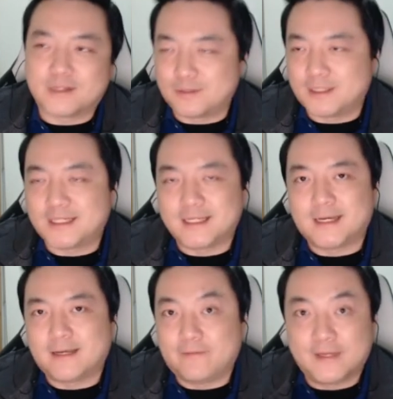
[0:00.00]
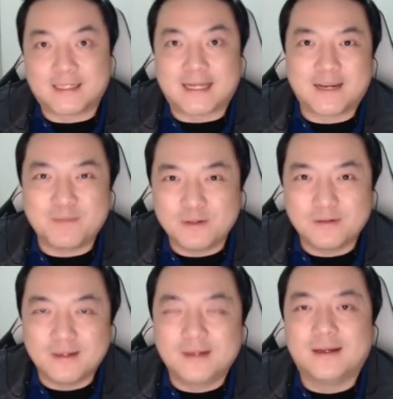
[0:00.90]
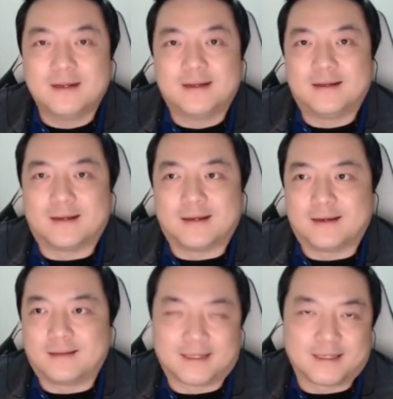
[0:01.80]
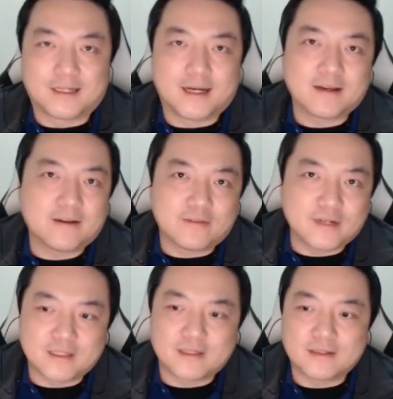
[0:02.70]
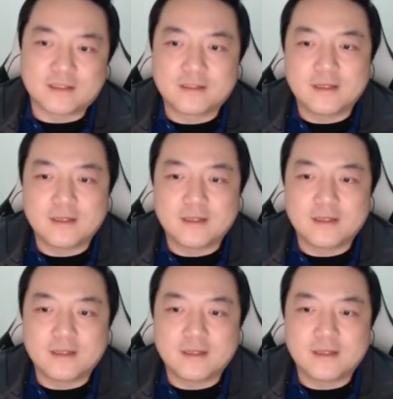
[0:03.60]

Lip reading: see a fierce animal, like a tiger, for instance,